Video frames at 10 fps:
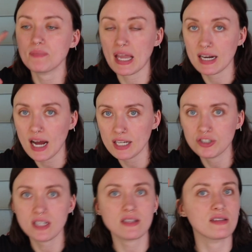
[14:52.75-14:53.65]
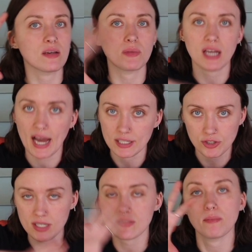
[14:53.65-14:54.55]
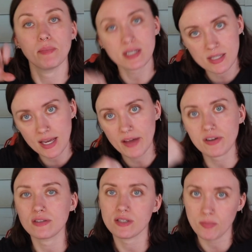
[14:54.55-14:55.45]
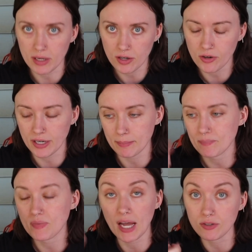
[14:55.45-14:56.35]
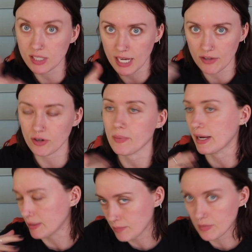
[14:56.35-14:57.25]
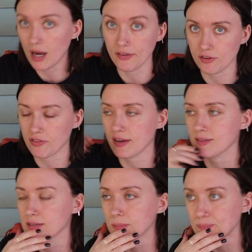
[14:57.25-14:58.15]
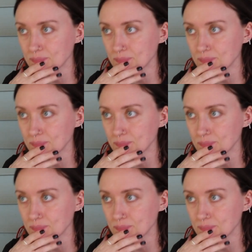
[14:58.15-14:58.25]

anhydrous and something hydrous mixed together to make a cream, held together by other things.